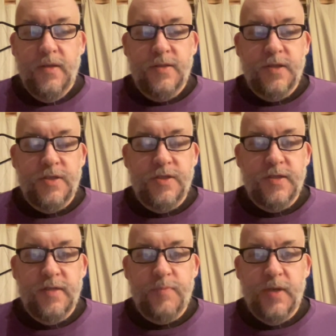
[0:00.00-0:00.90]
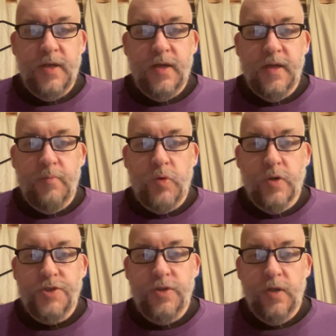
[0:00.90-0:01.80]
such as has been done in
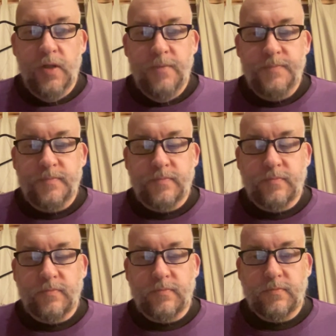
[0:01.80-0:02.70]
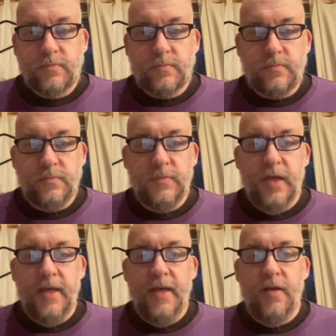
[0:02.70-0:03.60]
Portugal
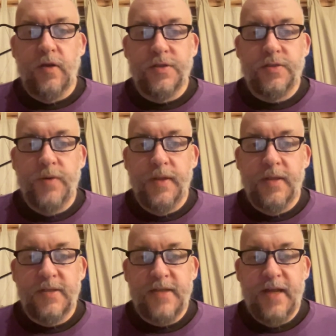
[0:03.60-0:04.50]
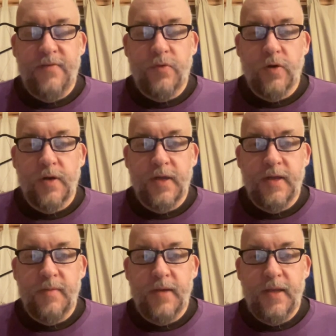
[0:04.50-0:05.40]
and also in the state of Oregon
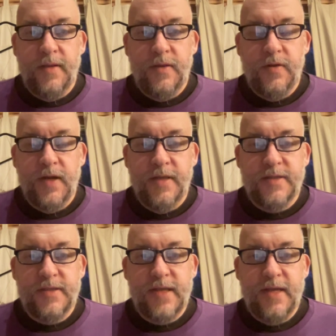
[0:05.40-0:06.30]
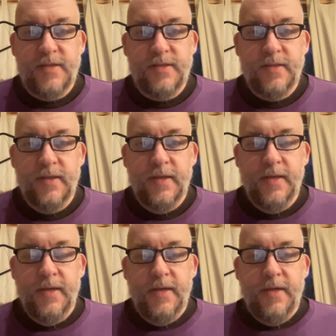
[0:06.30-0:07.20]
and in the United States.
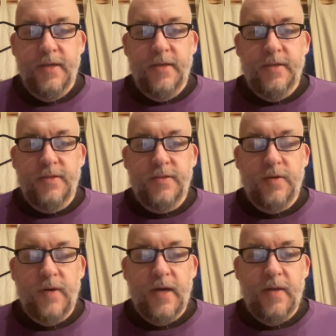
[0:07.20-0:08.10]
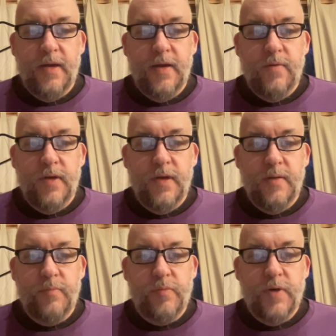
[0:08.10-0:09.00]
So I would
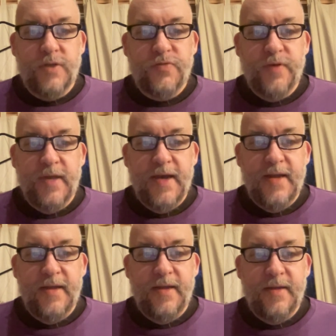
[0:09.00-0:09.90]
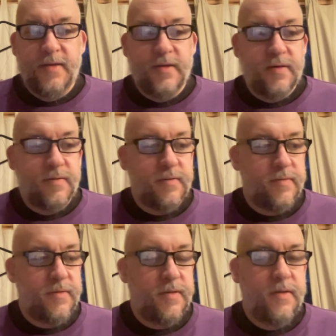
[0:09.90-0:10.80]
press for that and
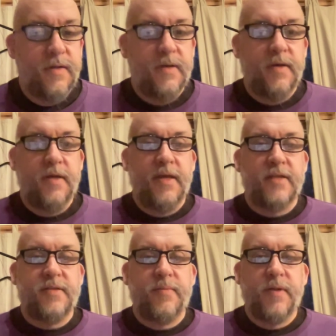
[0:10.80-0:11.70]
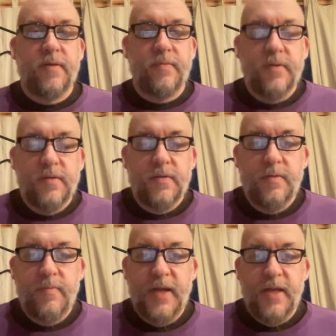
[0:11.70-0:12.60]
get some of the
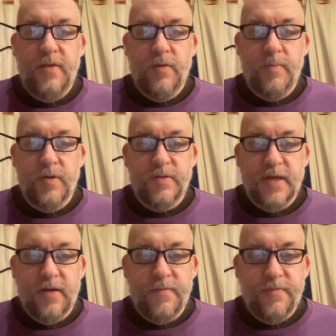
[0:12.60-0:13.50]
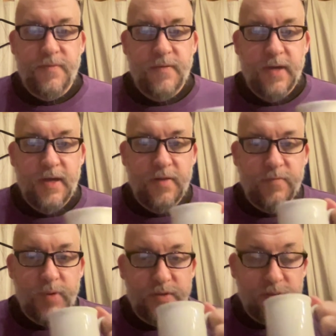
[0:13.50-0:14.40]
petty criminals out of
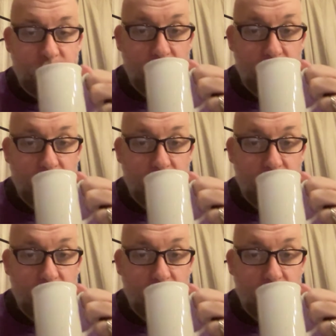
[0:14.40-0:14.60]
prison.